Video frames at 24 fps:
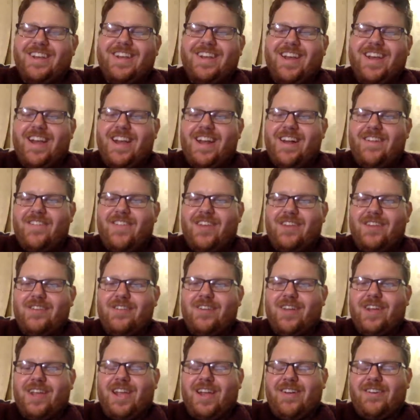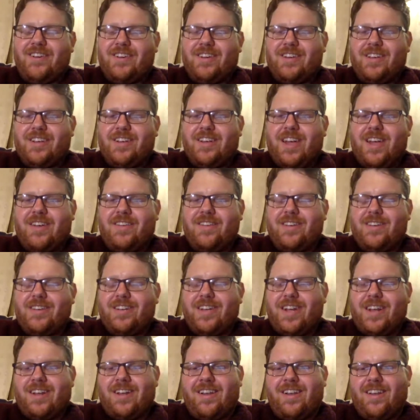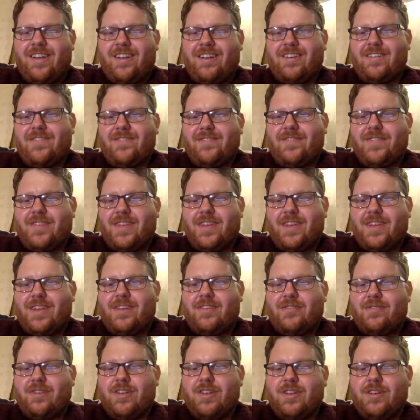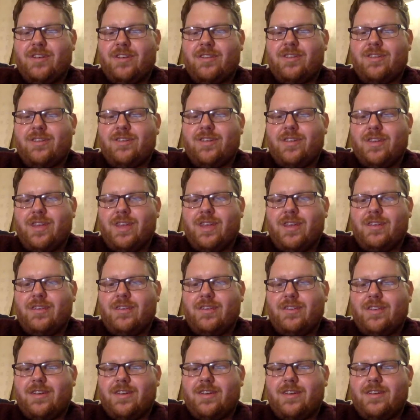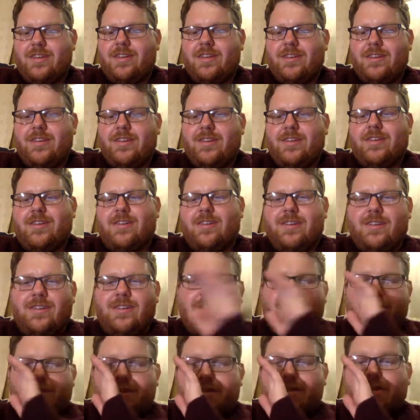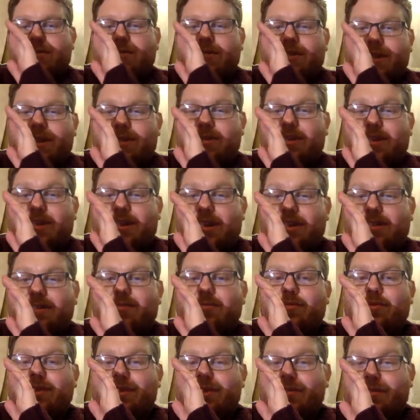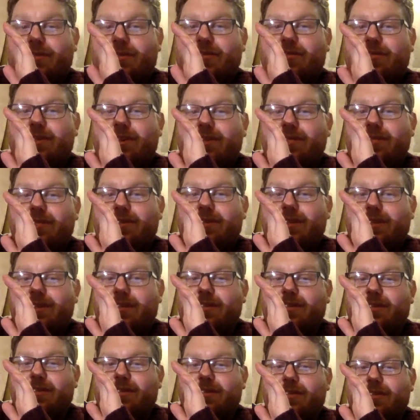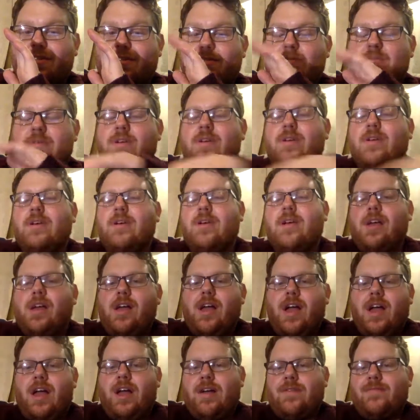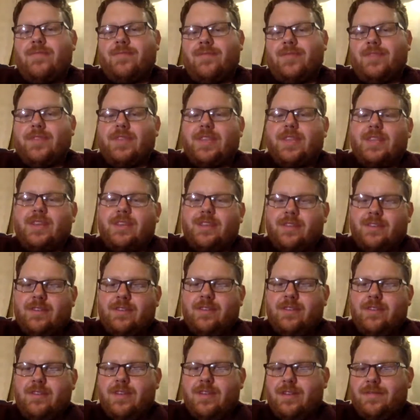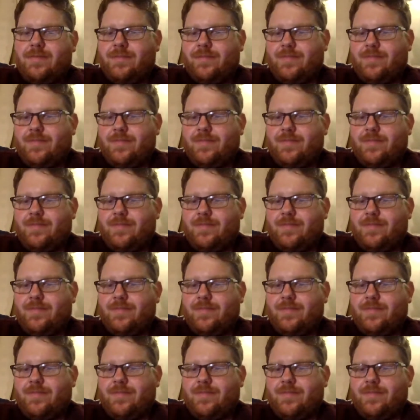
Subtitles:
I do like Erica's channel a lot, and it's really good. It don't tell Liz, but it's my favorite channel on YouTube. So yeah.